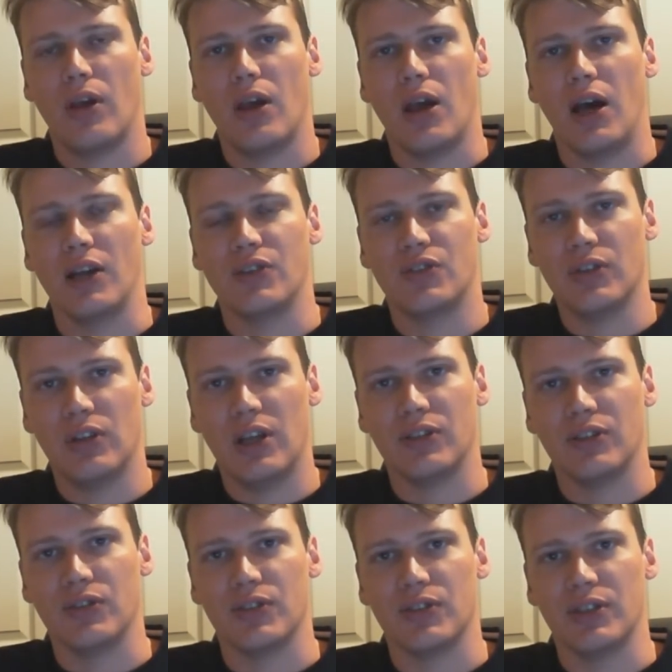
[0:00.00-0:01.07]
I'd still like
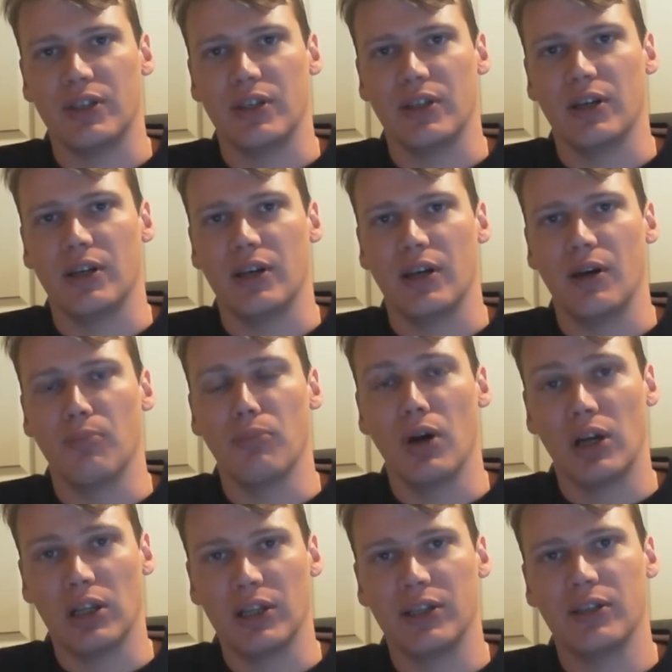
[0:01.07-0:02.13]
to see a
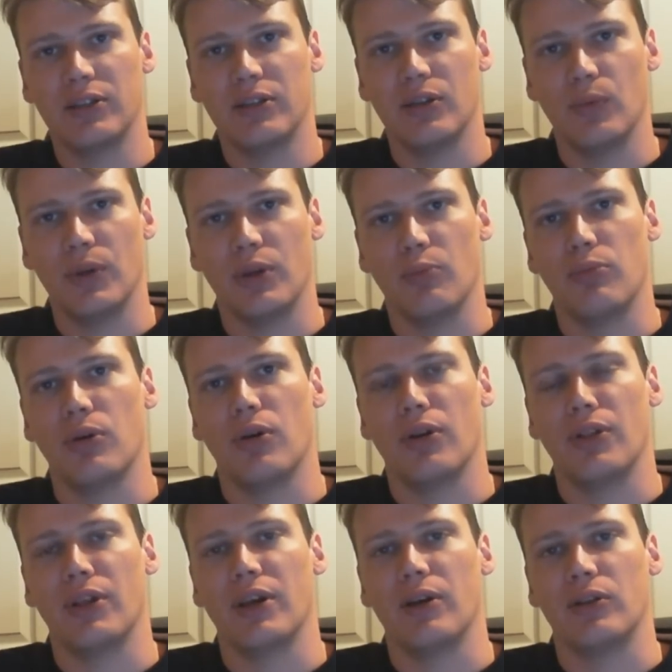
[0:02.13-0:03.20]
mug lid that we can put
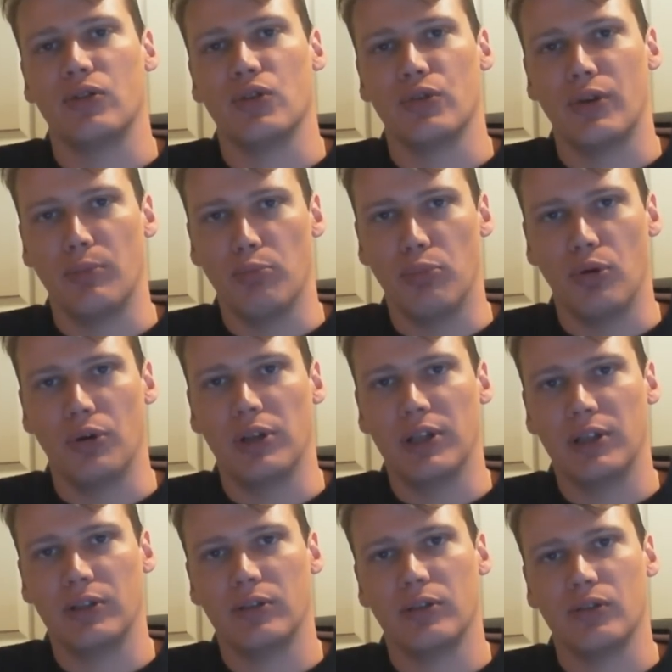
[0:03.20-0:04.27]
on there during
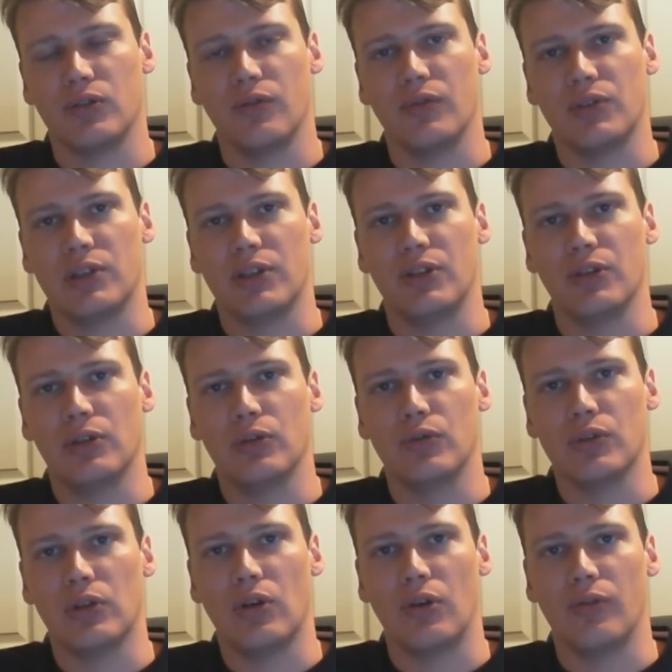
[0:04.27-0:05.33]
boiling, because obviously you
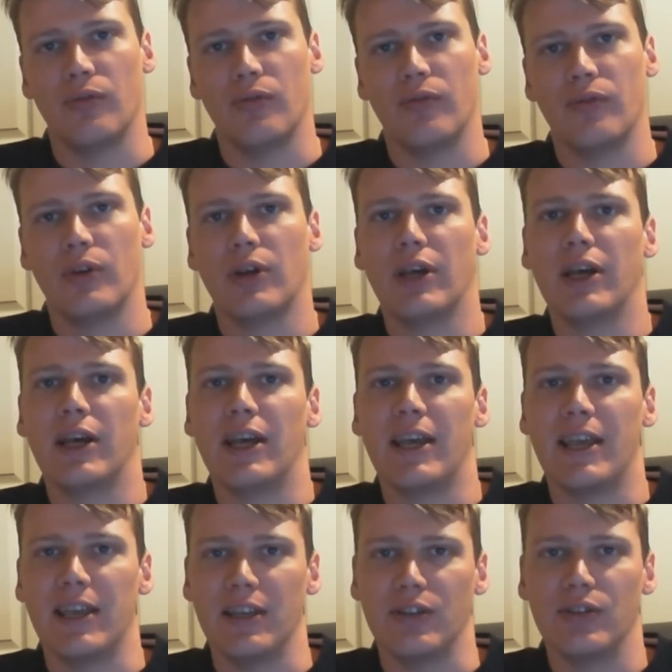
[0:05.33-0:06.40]
lose a lot of
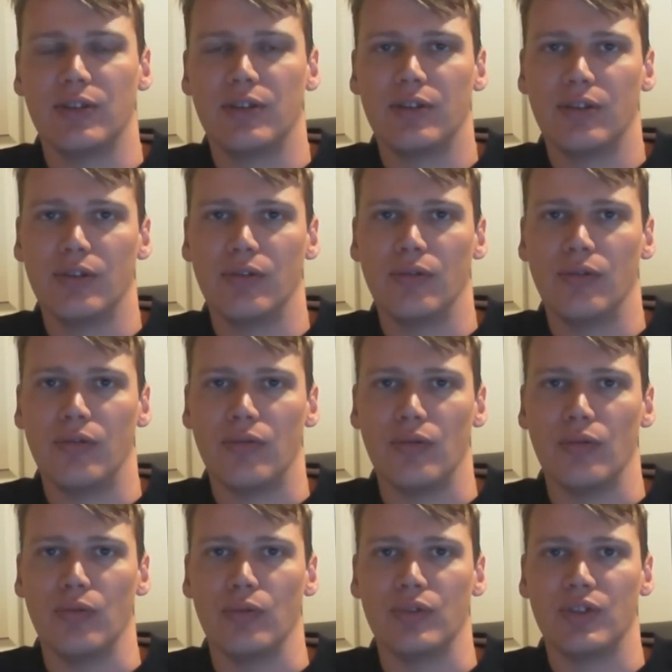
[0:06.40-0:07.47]
heat
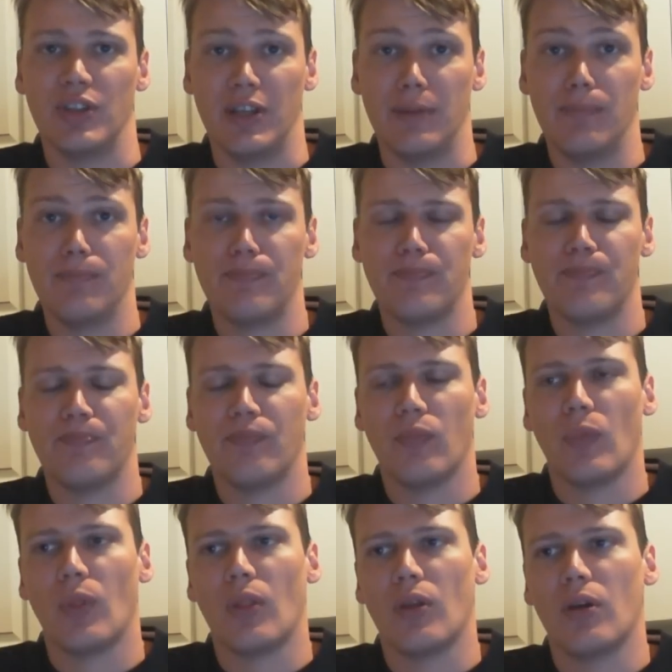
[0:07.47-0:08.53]
through steam,
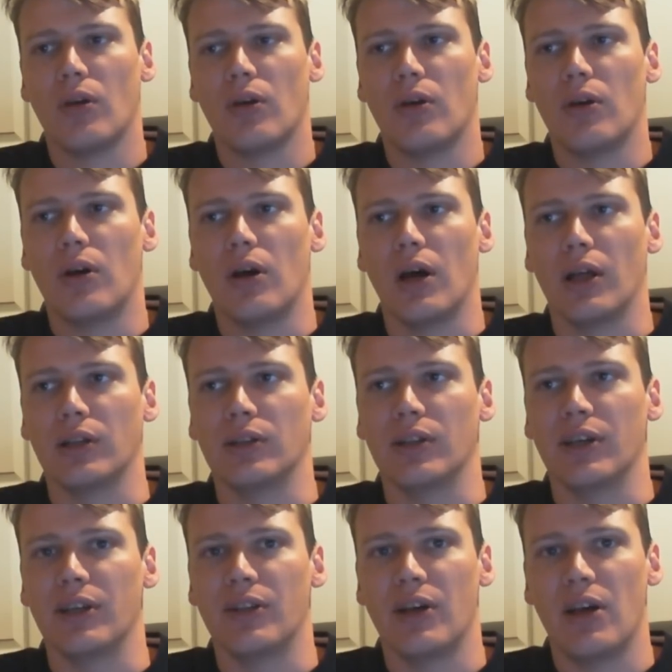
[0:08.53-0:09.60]
and
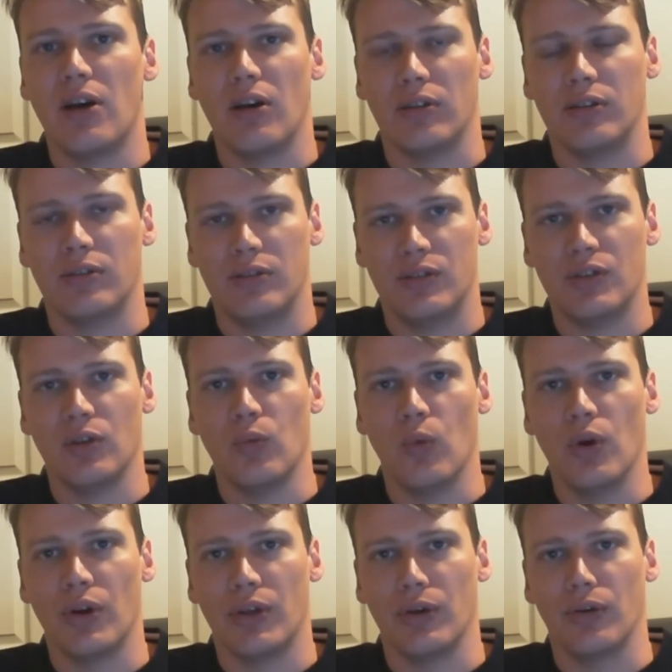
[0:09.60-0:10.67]
they are still
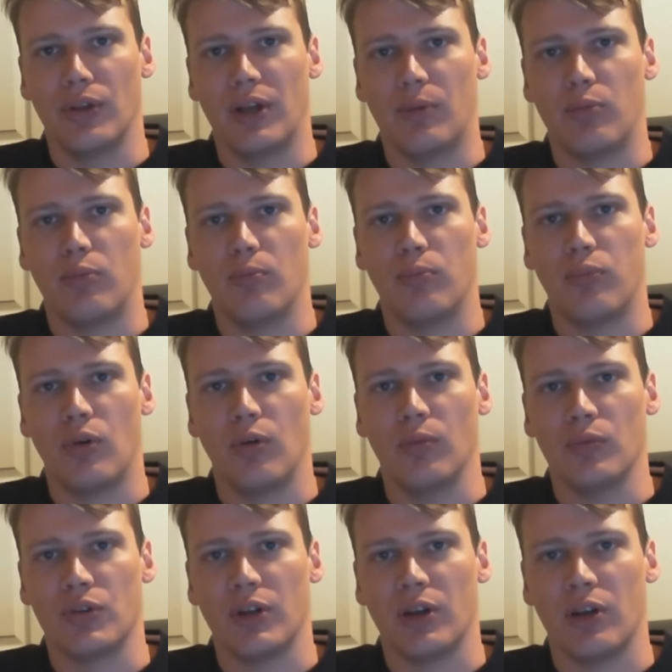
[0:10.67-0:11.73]
working on that problem,
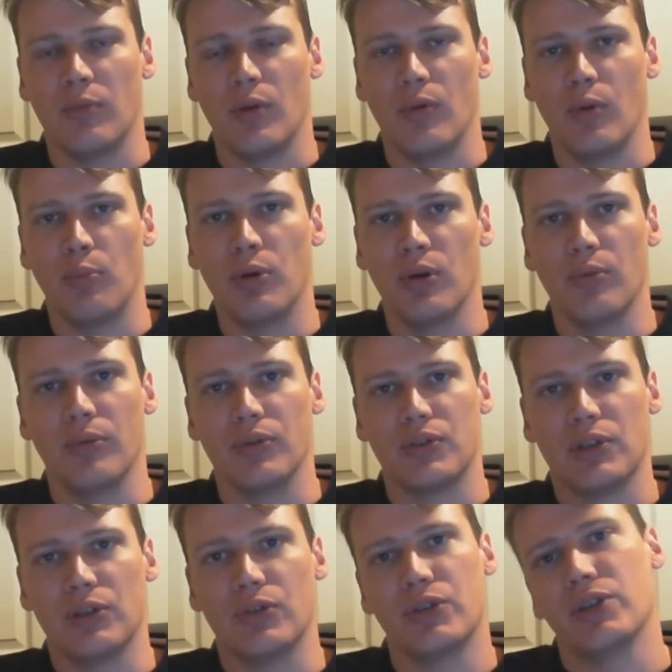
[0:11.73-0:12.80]
trying to come up with a permanent
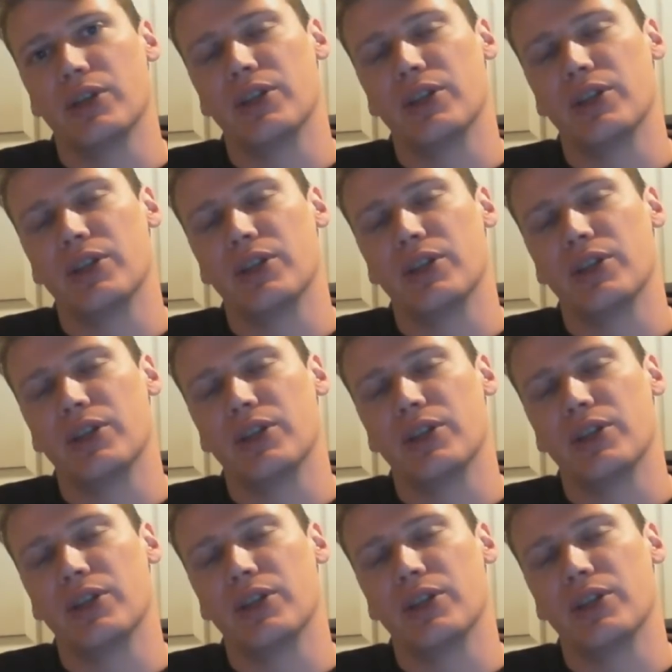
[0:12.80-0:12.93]
solution.